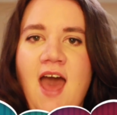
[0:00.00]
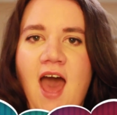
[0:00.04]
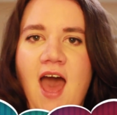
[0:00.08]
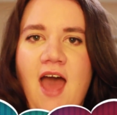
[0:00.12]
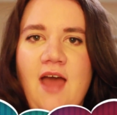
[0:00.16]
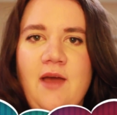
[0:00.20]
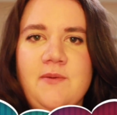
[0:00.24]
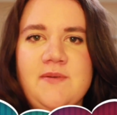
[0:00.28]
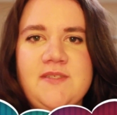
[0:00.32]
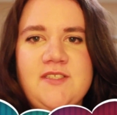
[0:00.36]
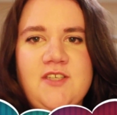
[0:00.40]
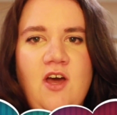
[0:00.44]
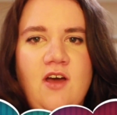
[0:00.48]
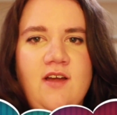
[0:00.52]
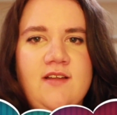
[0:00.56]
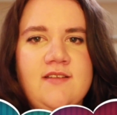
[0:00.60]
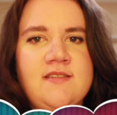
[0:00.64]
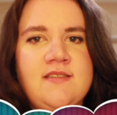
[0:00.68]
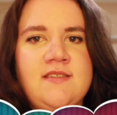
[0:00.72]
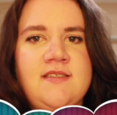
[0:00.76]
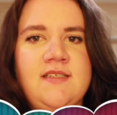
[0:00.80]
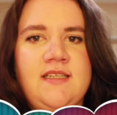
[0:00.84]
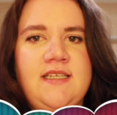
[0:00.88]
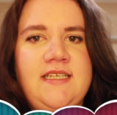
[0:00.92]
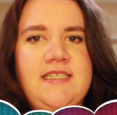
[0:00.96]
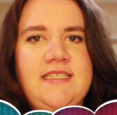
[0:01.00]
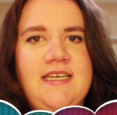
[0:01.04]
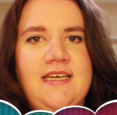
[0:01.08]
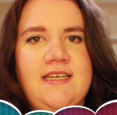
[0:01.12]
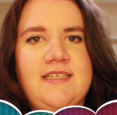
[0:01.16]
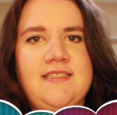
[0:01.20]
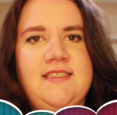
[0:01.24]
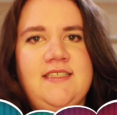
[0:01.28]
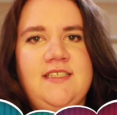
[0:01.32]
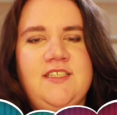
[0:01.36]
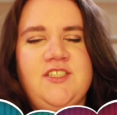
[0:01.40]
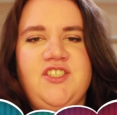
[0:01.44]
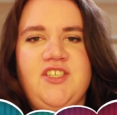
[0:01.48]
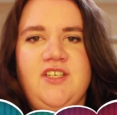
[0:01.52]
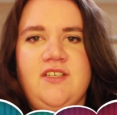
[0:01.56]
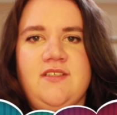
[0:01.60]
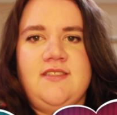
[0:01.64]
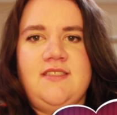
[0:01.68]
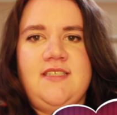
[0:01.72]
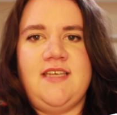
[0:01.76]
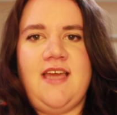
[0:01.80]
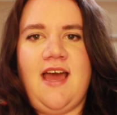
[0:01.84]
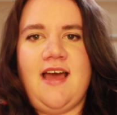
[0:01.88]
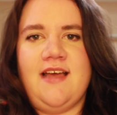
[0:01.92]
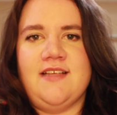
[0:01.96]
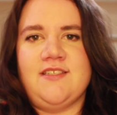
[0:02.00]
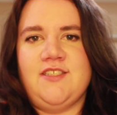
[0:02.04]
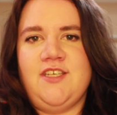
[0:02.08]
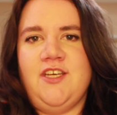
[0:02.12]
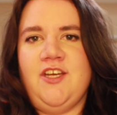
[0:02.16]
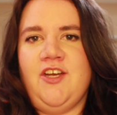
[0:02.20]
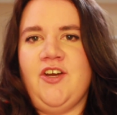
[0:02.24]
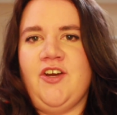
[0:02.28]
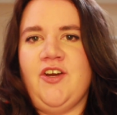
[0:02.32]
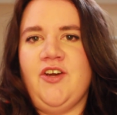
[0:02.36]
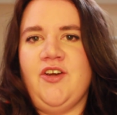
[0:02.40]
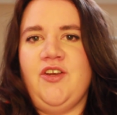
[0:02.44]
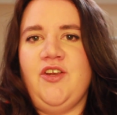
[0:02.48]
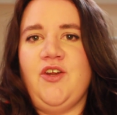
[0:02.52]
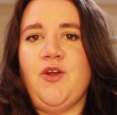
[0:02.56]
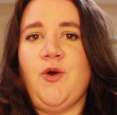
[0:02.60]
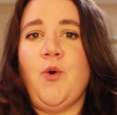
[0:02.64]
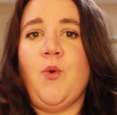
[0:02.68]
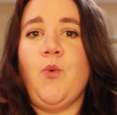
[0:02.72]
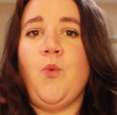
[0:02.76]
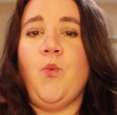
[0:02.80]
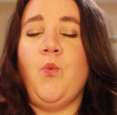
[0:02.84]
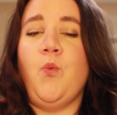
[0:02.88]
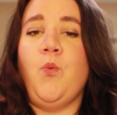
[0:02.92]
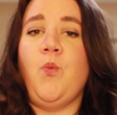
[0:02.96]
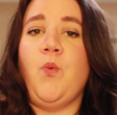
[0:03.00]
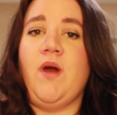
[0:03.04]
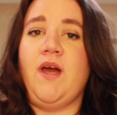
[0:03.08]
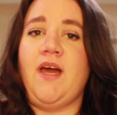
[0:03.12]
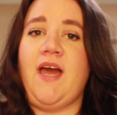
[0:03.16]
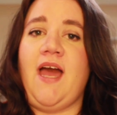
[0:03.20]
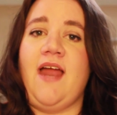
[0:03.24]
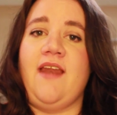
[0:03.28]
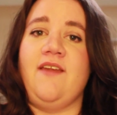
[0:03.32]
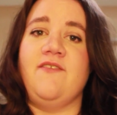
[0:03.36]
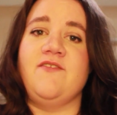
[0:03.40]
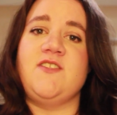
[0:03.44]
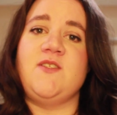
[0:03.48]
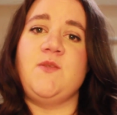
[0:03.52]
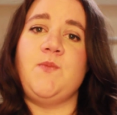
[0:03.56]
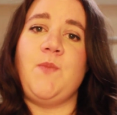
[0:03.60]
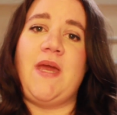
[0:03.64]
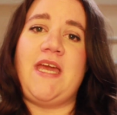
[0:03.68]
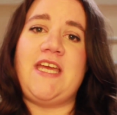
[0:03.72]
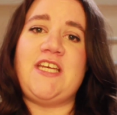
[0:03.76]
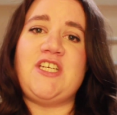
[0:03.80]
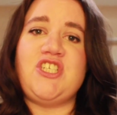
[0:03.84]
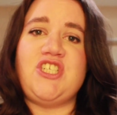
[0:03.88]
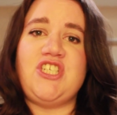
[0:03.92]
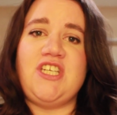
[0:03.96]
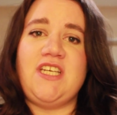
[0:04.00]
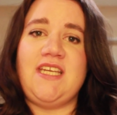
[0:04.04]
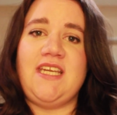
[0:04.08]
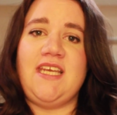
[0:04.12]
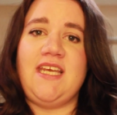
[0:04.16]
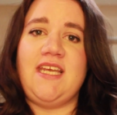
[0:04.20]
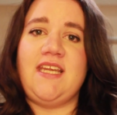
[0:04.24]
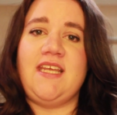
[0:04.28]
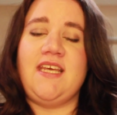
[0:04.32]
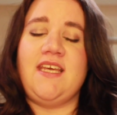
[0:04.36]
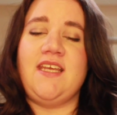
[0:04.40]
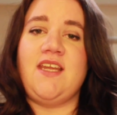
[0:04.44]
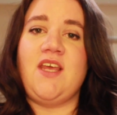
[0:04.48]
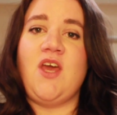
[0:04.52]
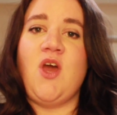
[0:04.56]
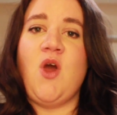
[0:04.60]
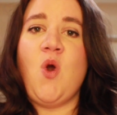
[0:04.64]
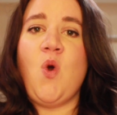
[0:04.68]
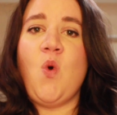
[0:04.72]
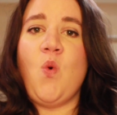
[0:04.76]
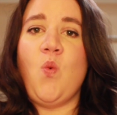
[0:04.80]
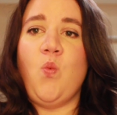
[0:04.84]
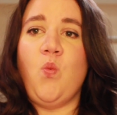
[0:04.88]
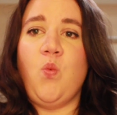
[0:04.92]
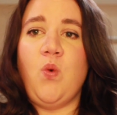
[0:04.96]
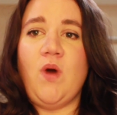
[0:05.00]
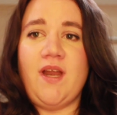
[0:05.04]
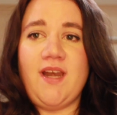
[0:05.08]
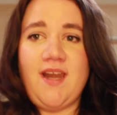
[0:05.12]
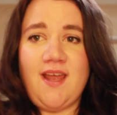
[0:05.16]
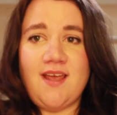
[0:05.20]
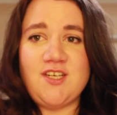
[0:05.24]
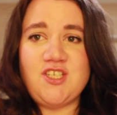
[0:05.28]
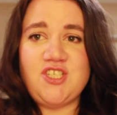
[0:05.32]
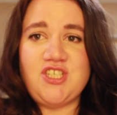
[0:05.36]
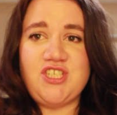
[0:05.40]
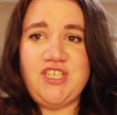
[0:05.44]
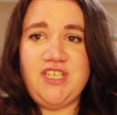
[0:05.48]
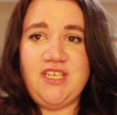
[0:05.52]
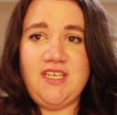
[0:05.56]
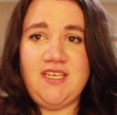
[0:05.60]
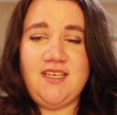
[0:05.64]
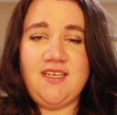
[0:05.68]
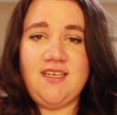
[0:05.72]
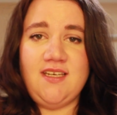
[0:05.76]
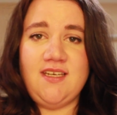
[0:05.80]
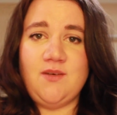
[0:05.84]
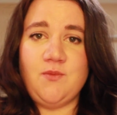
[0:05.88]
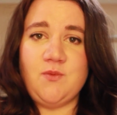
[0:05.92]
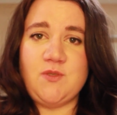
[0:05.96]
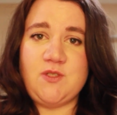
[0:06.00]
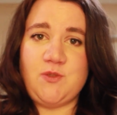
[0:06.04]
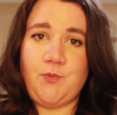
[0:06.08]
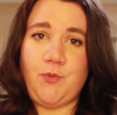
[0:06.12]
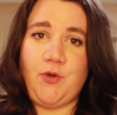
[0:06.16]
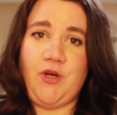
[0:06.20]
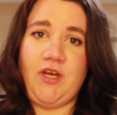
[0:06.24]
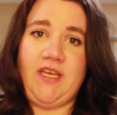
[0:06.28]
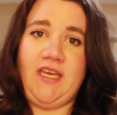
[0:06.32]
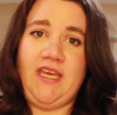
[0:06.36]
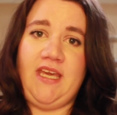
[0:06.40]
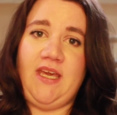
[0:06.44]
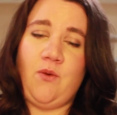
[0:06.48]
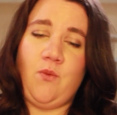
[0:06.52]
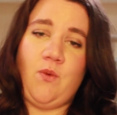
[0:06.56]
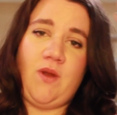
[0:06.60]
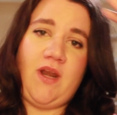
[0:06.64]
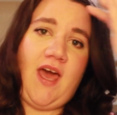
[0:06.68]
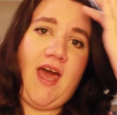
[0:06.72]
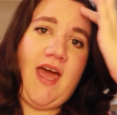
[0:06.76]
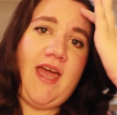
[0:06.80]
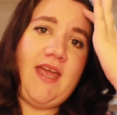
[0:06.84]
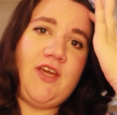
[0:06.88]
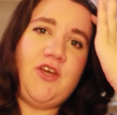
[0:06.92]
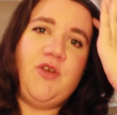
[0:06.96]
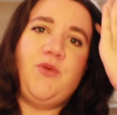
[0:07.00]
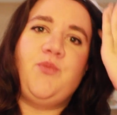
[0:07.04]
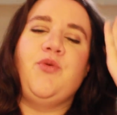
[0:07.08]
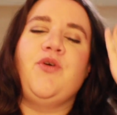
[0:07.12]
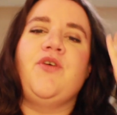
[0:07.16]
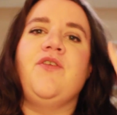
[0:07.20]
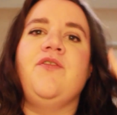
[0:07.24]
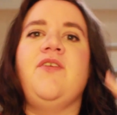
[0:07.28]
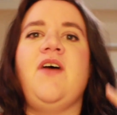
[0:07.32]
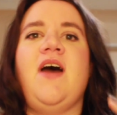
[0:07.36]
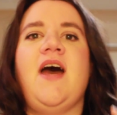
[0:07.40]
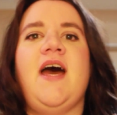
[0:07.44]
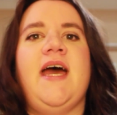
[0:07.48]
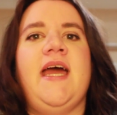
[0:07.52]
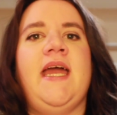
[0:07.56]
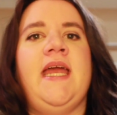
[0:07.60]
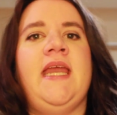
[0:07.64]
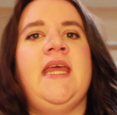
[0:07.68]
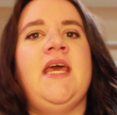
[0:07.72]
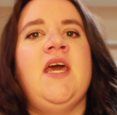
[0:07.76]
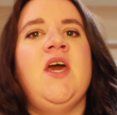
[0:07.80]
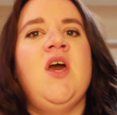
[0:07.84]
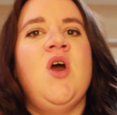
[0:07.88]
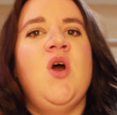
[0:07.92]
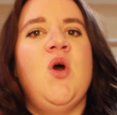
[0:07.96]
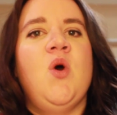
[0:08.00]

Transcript: I was constantly texting Chelsea asking her, you know, what kind of space she needed, what she was bringing, what I could provide,